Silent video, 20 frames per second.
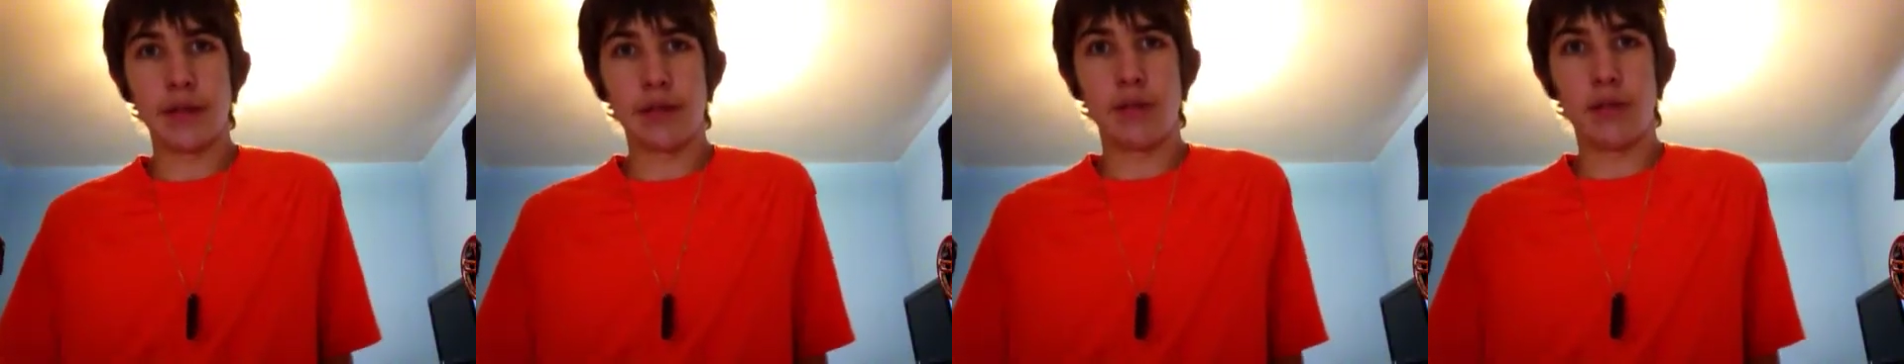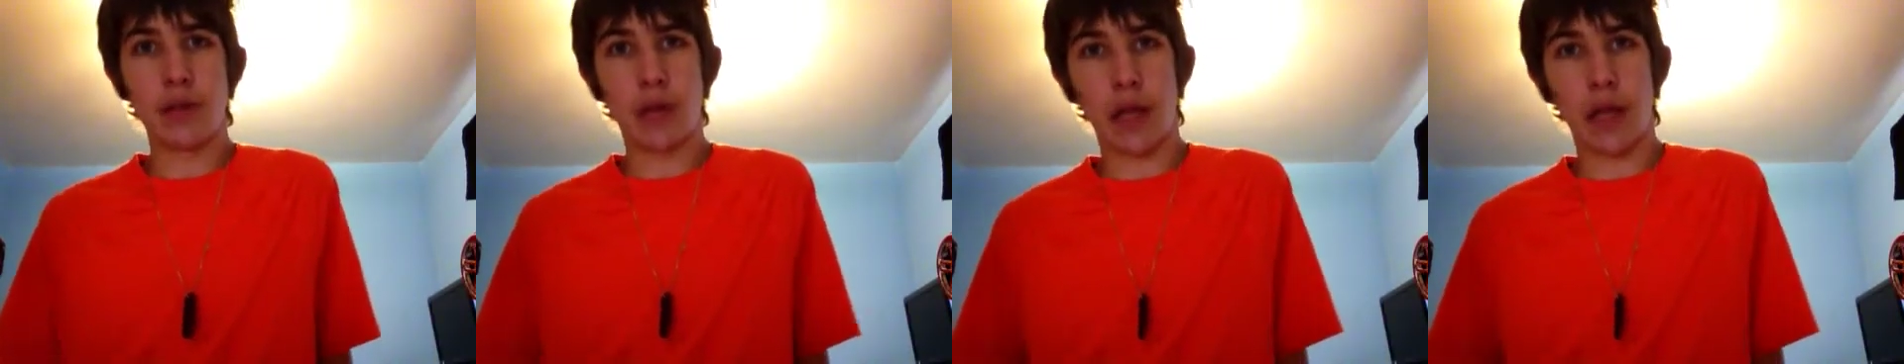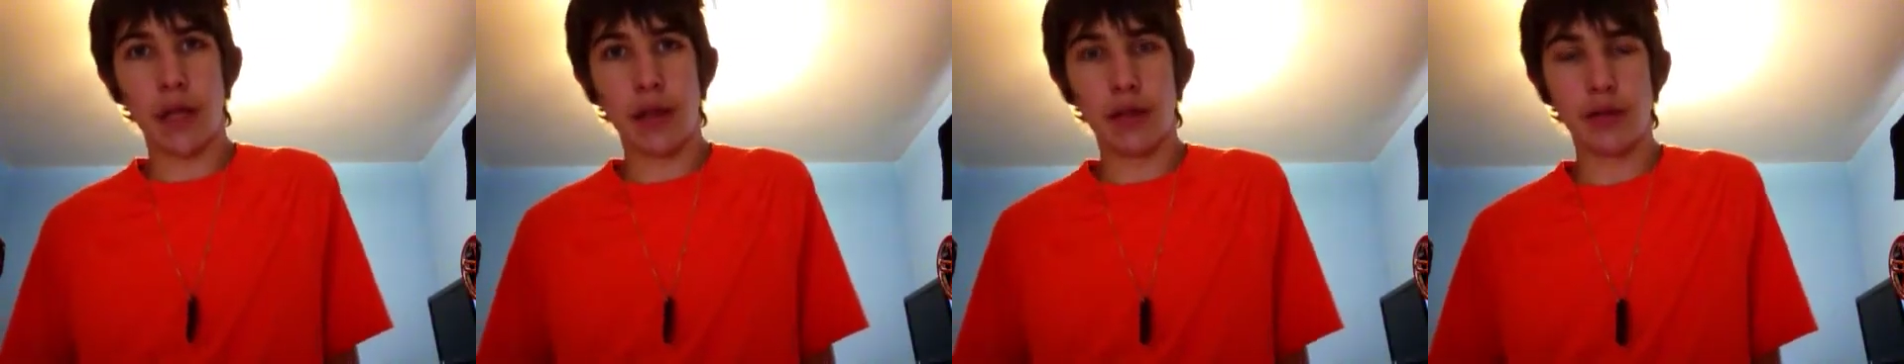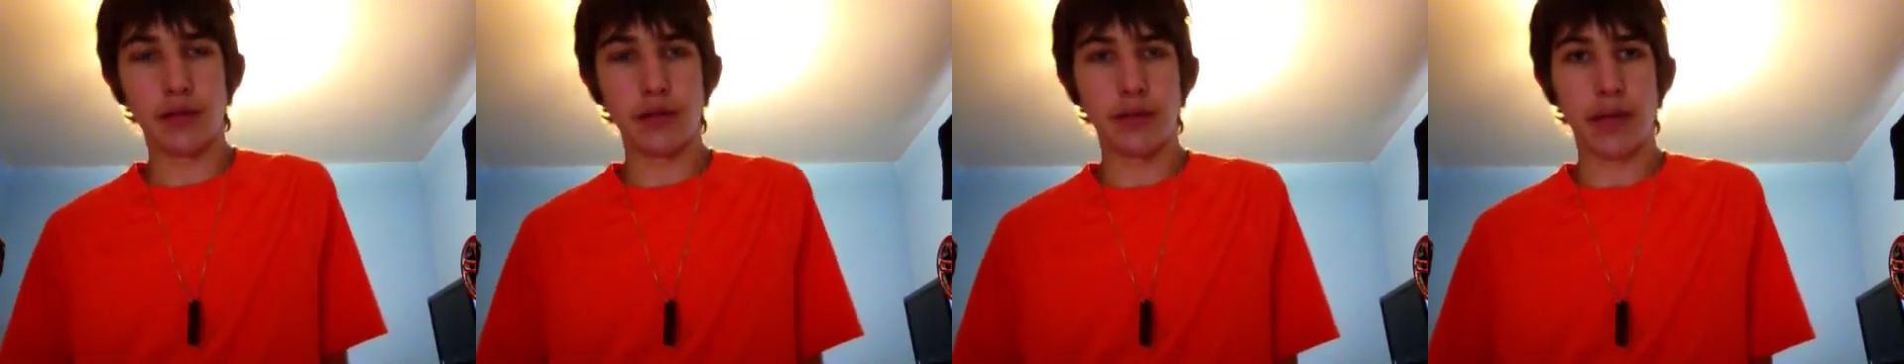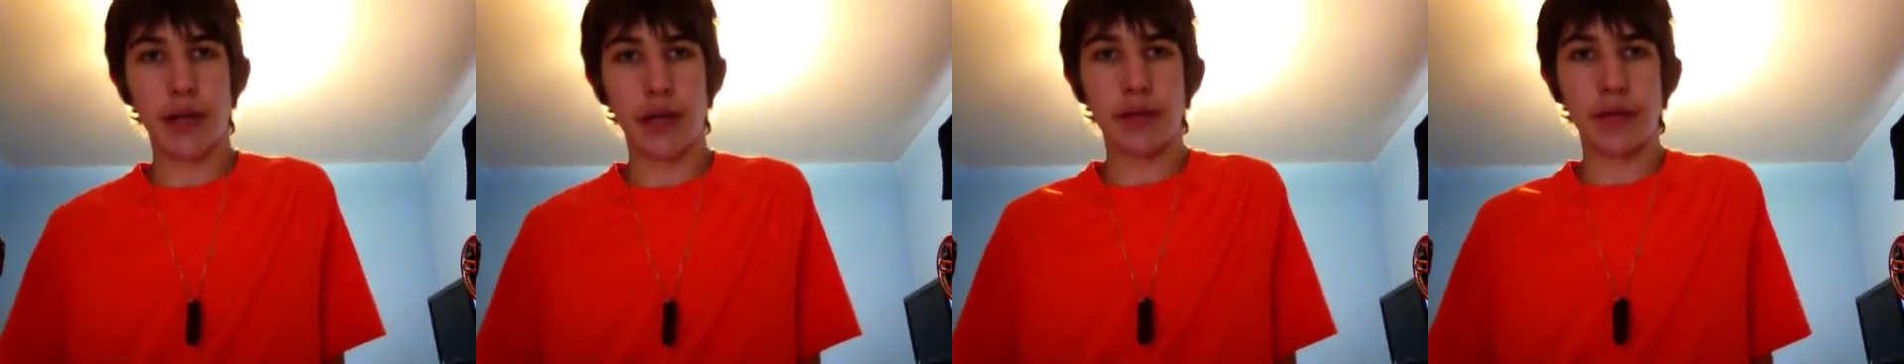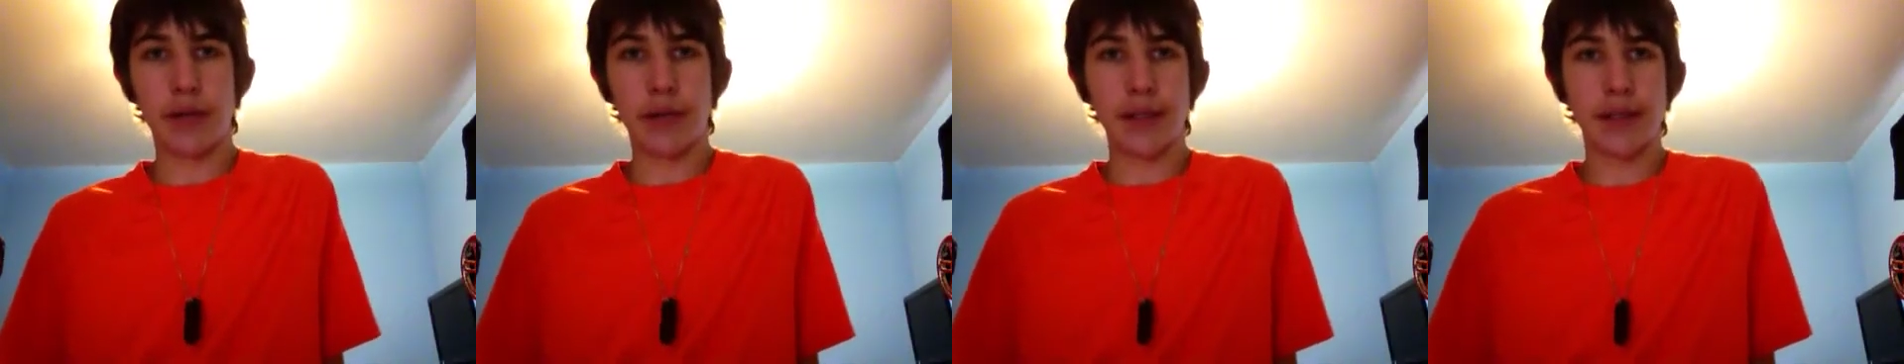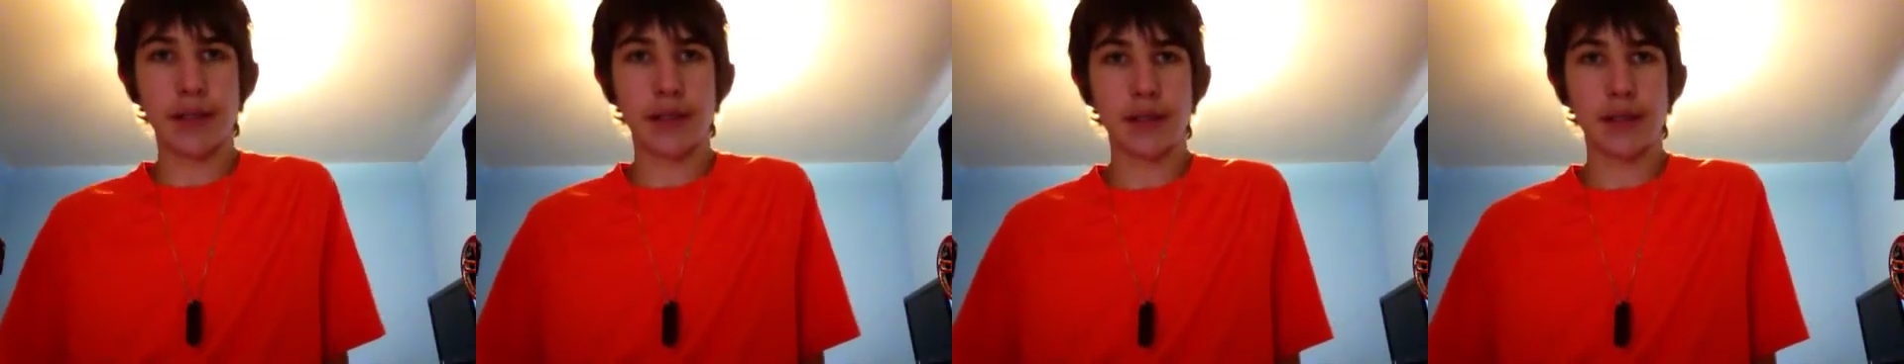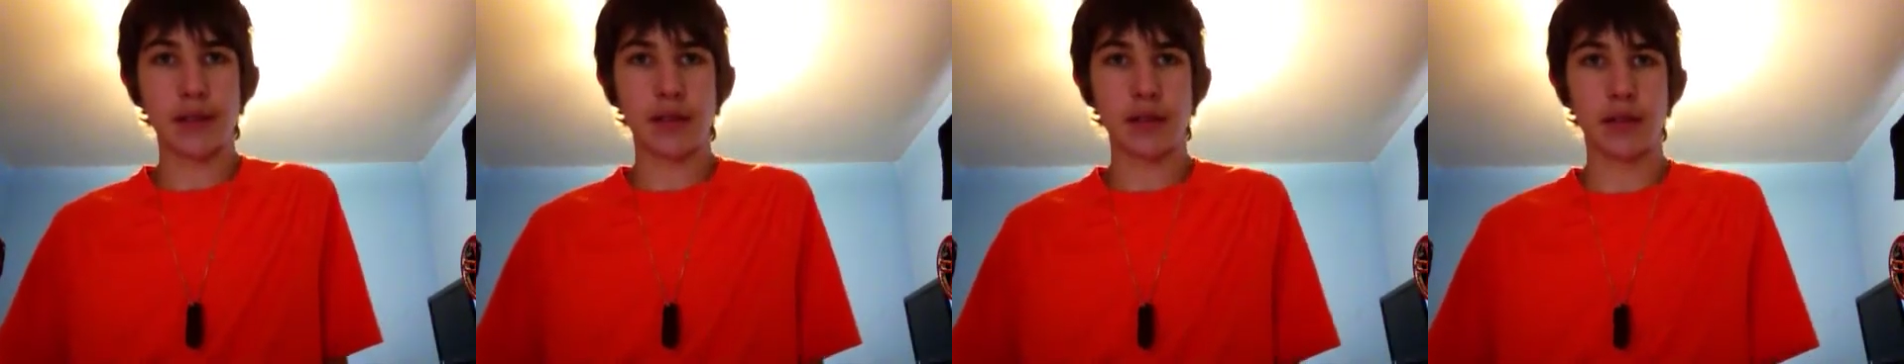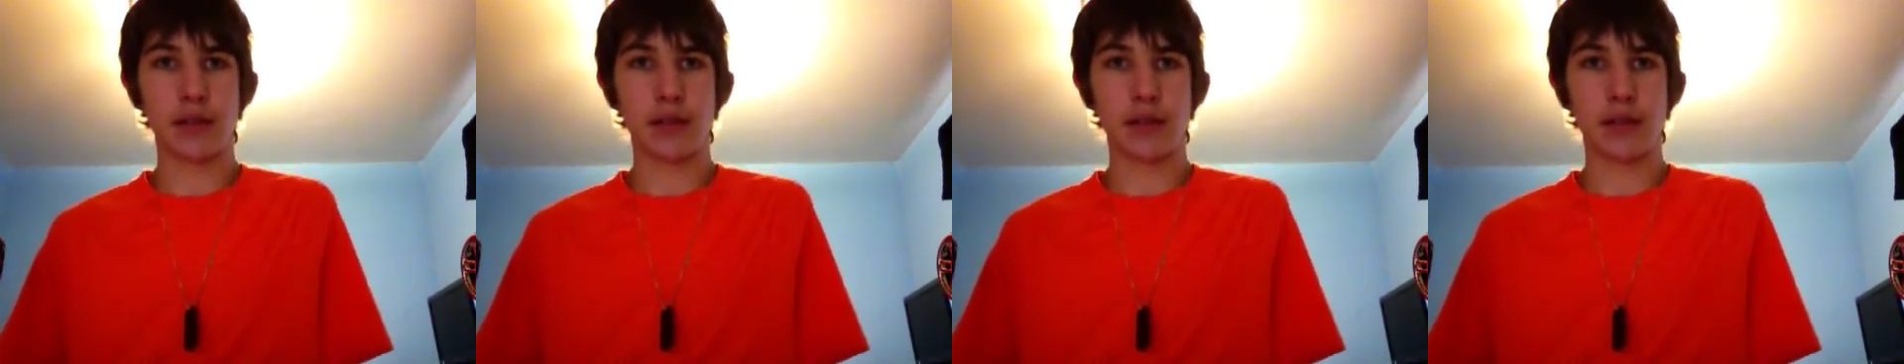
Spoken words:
what I use when I race,